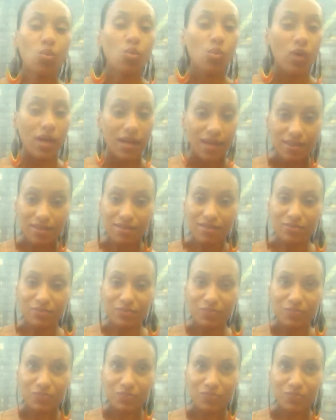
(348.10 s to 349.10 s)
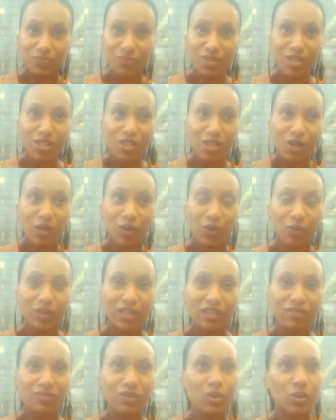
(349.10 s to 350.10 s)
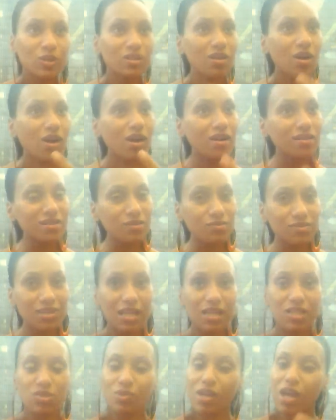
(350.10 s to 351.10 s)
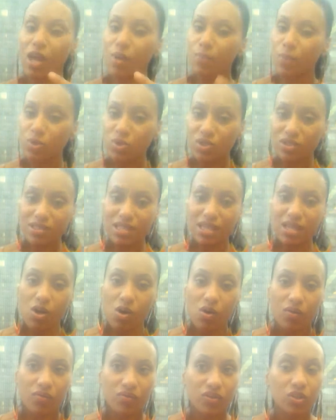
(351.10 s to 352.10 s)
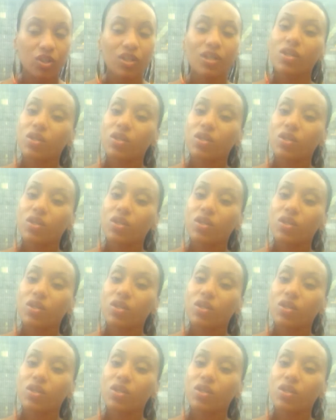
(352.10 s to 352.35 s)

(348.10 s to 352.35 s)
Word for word: way you know even though it's hard sometimes when our emotions take over